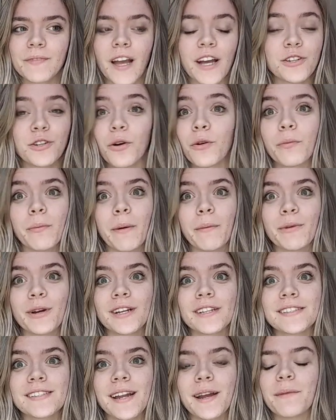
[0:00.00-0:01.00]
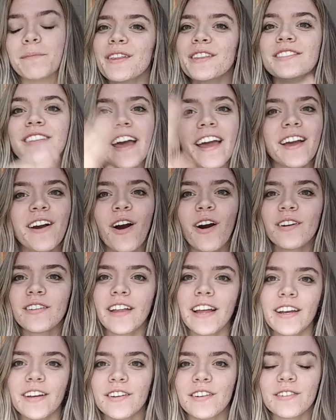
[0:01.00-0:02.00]
I don't remember his name, they are
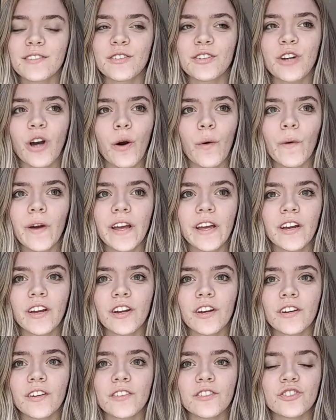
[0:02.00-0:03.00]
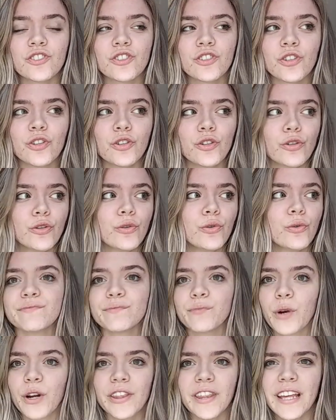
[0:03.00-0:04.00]
like going to
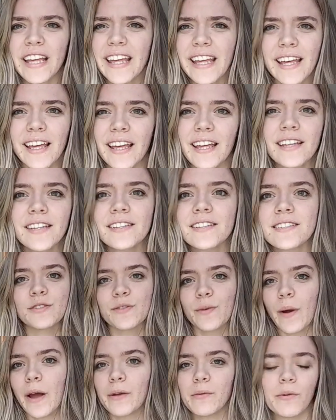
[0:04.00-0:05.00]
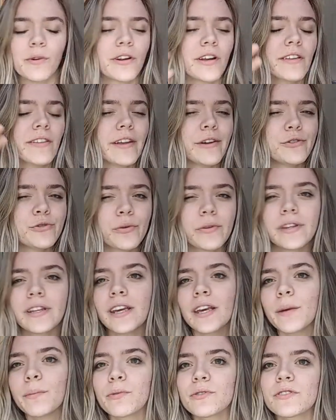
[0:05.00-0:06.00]
where the king is so Edward can like join the
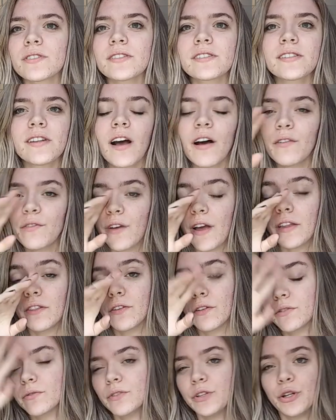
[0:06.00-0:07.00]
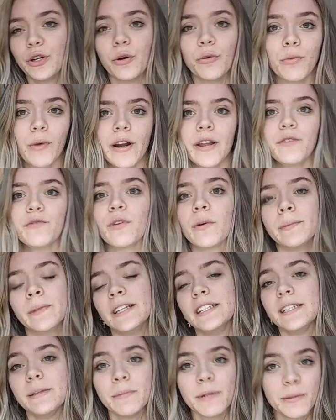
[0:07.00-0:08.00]
keepers and stuff, and they're, you know, running from
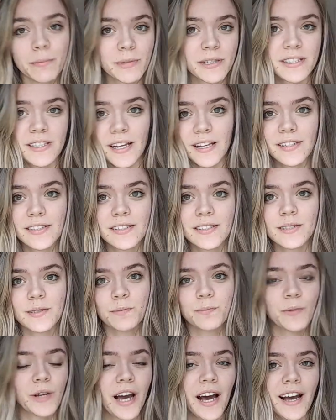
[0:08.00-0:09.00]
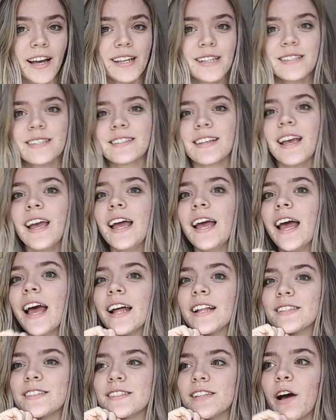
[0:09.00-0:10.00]
the demon possessed guys
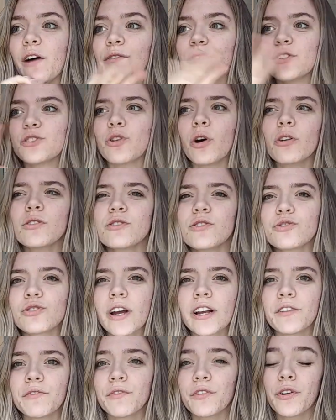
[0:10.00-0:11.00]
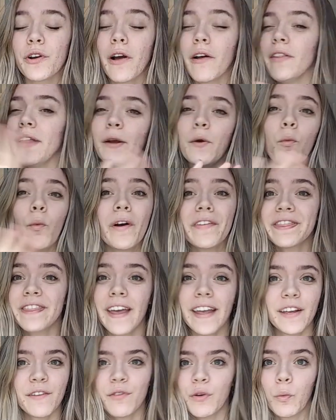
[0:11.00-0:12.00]
and stuff, and also trying to figure out like what
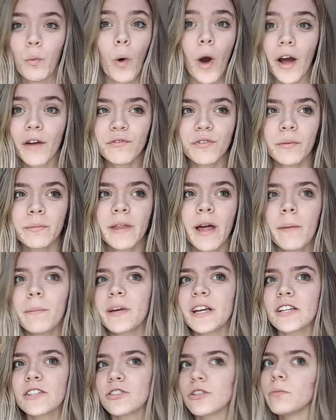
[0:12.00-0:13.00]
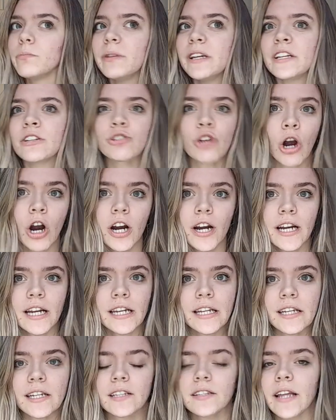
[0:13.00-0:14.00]
they even want from them because they're being
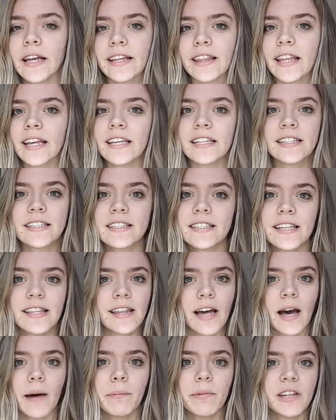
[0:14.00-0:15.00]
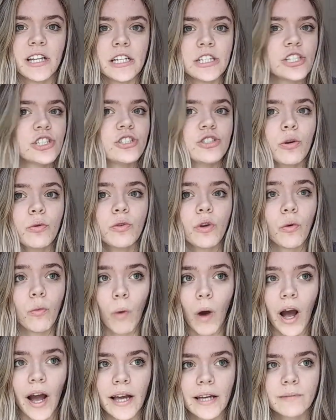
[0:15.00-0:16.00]
targeted, like they can see that but they just don't know
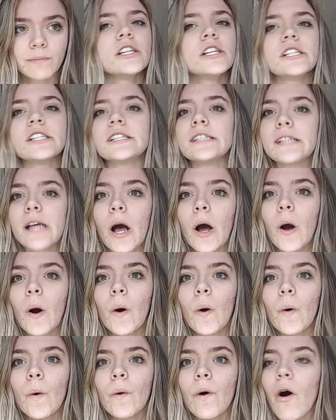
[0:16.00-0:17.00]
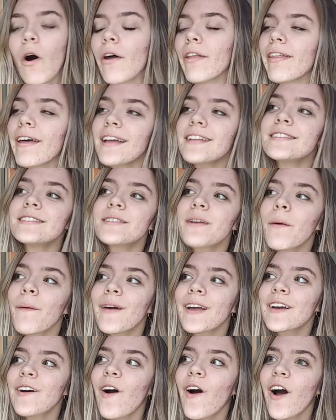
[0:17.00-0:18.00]
why. So all that's
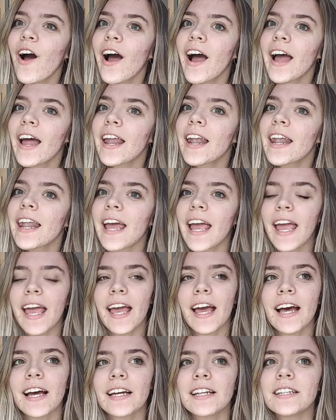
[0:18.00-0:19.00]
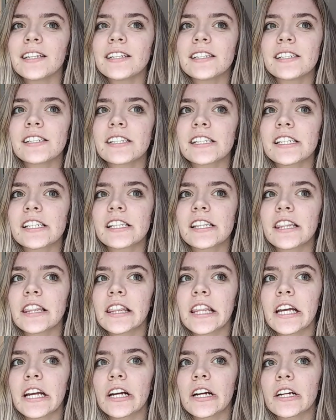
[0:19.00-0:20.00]
going on, and
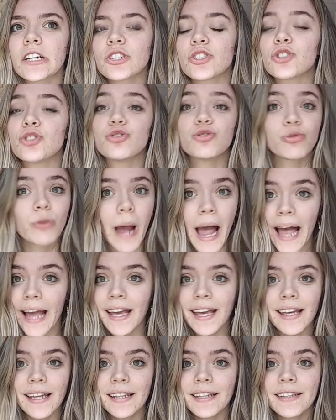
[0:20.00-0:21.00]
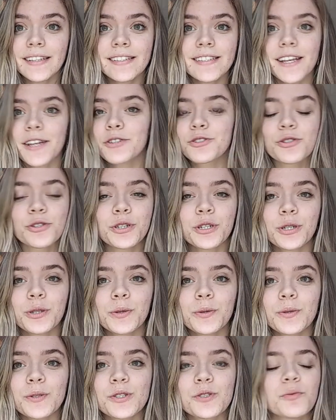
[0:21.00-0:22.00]
there's dragons
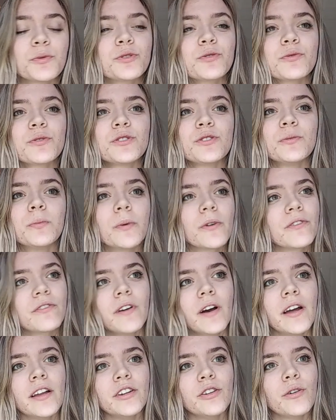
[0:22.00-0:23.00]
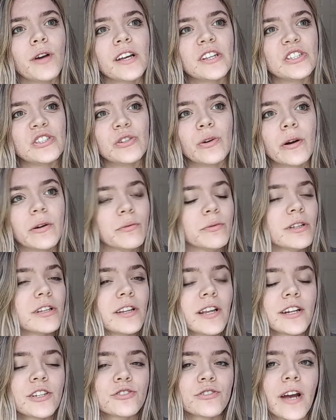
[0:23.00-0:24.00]
introduced, which was super fun. You guys know I really
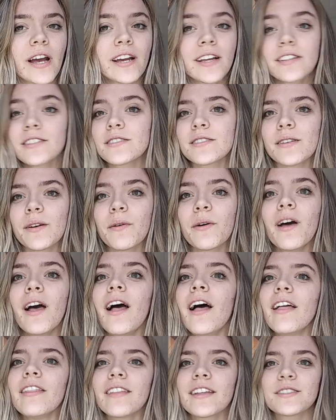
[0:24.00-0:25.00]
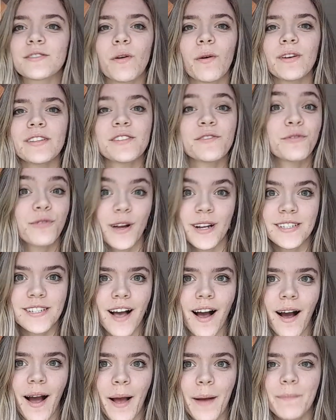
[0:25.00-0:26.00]
like dragons, so that's always a fun
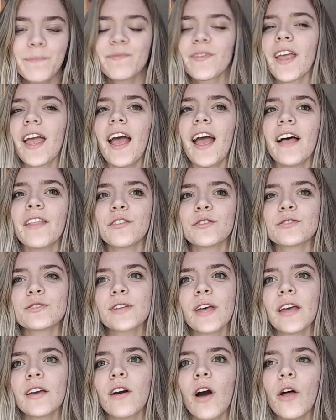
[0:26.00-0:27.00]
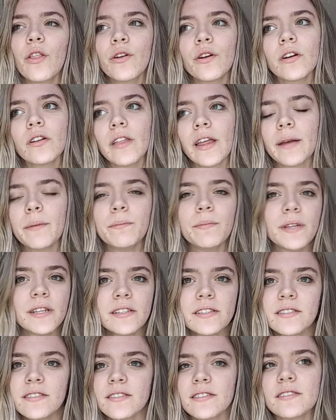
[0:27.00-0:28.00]
time. And there's like other like
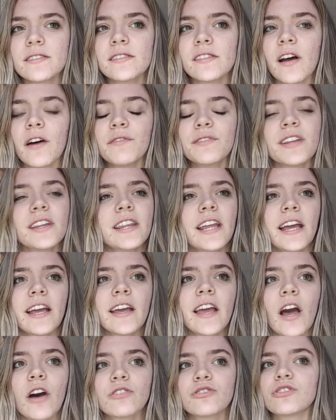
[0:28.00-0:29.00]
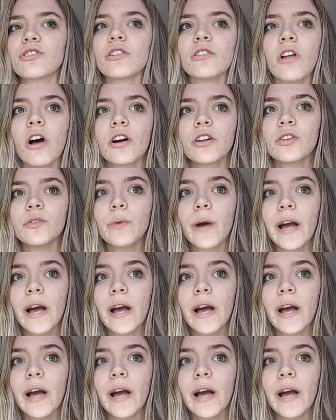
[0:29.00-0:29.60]
beasts and stuff that they encounter along the